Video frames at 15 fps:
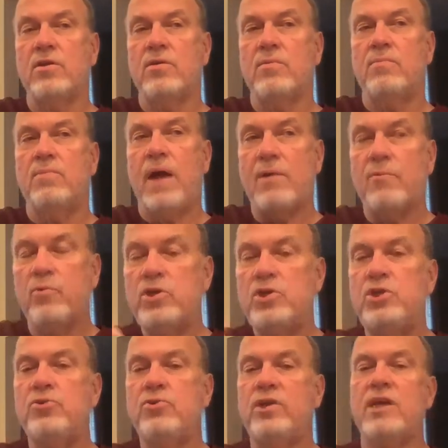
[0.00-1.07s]
by
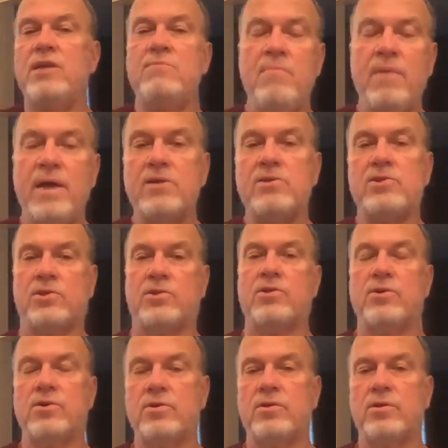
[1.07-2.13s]
which you can
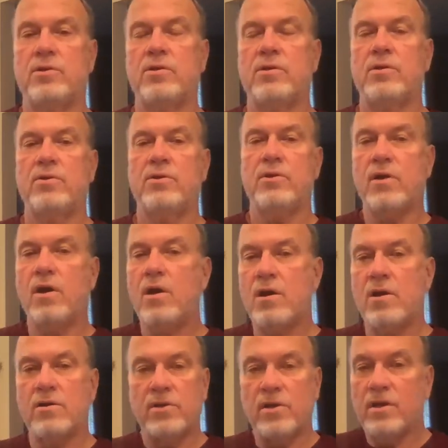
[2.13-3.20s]
measure your
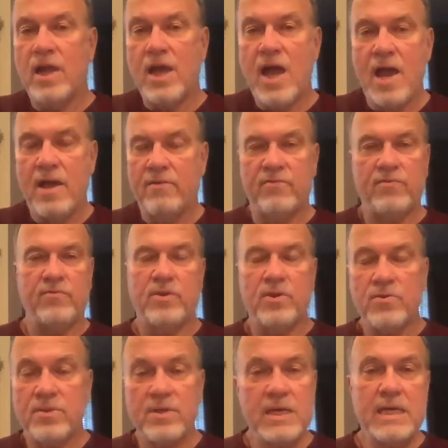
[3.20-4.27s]
heart, your life, your
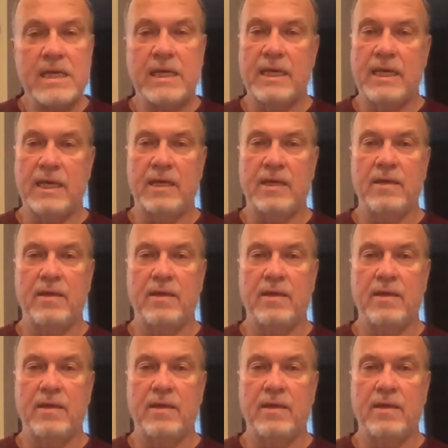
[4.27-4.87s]
thinking.